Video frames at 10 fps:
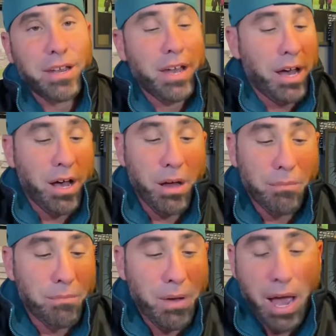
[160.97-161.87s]

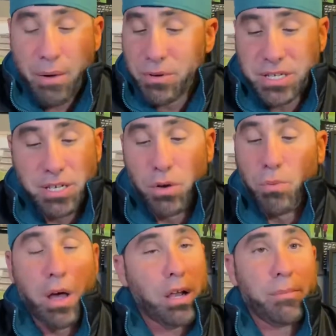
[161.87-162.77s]
I would still
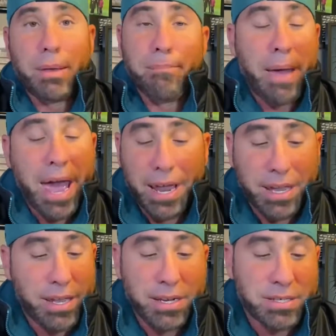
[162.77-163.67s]
welcome him back
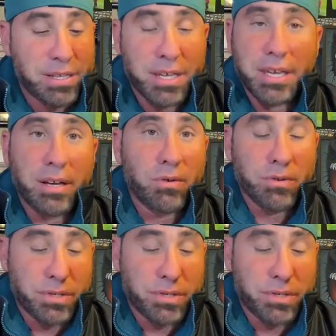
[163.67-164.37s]
into the Eagles.